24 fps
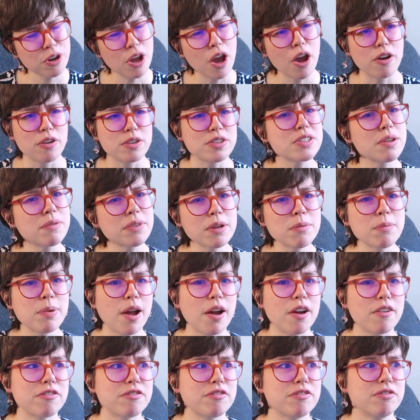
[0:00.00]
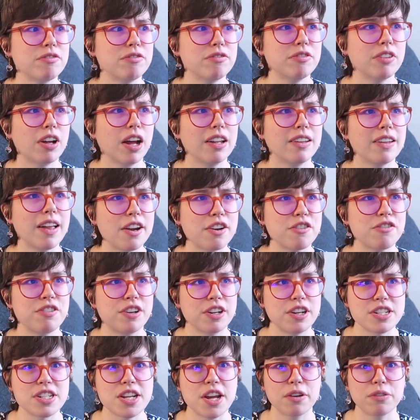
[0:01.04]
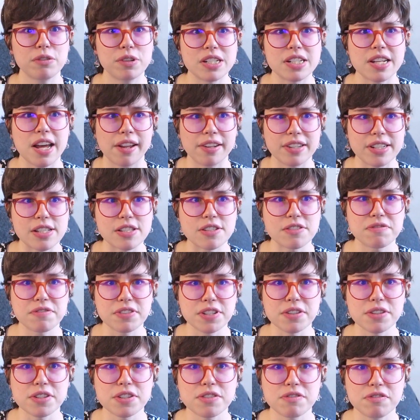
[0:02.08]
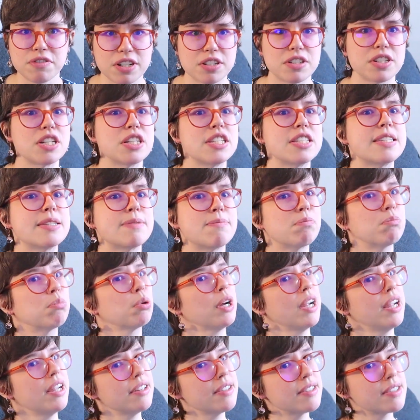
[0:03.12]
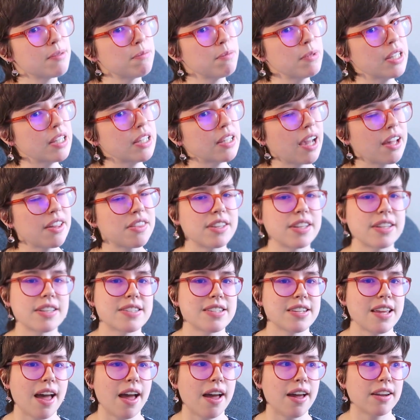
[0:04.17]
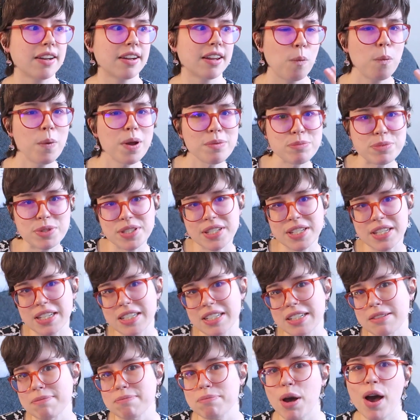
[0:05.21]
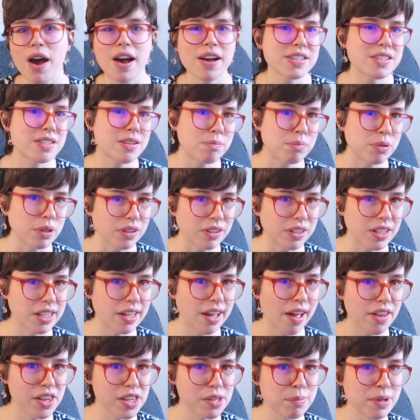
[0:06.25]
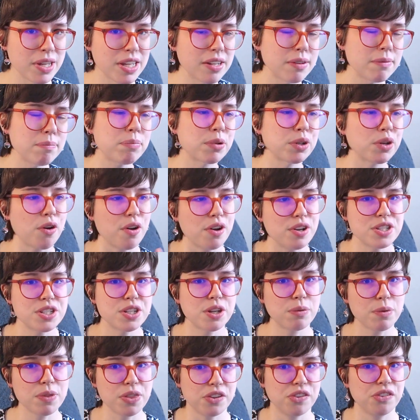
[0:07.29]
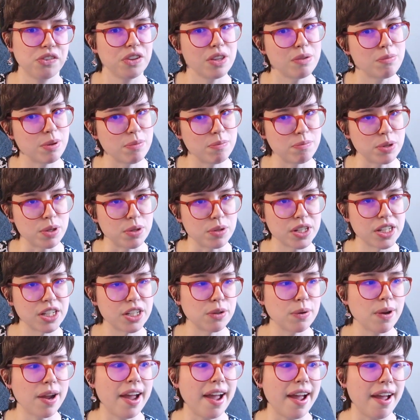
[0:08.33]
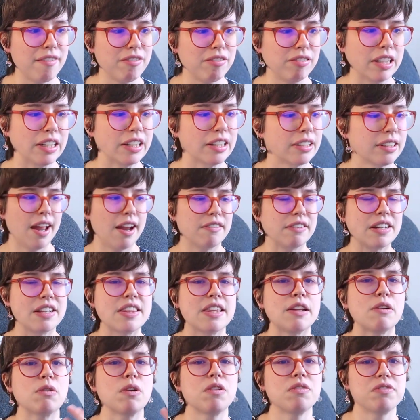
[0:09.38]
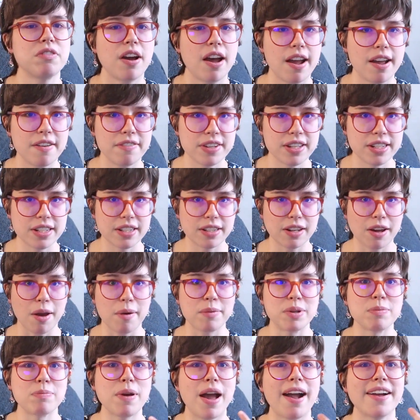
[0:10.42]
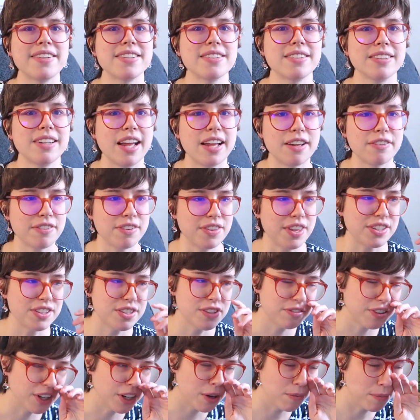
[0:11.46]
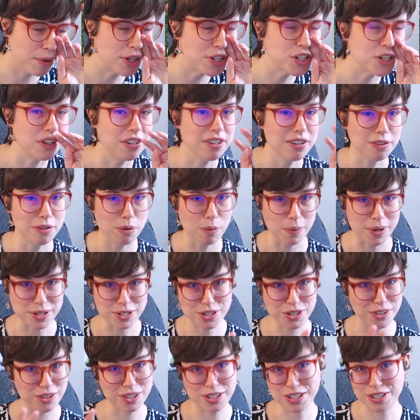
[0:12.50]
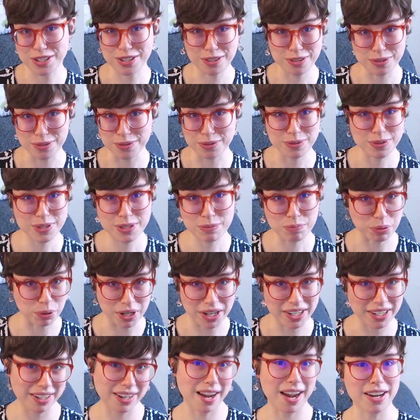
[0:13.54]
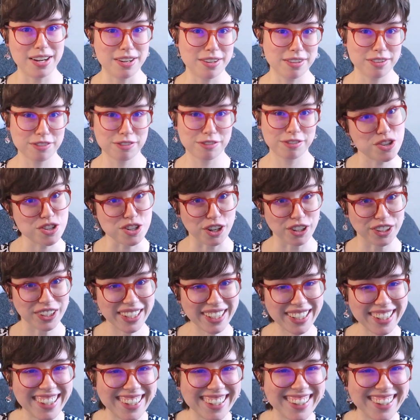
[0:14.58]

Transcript: know, something about a lot of fairy tale retellings feels very spring to me. I think it's that whimsy and possibility element, but also with the Sleeping Beauty, you have like everything reviving and coming back to life. And that's a very much a winter into spring kind of journey.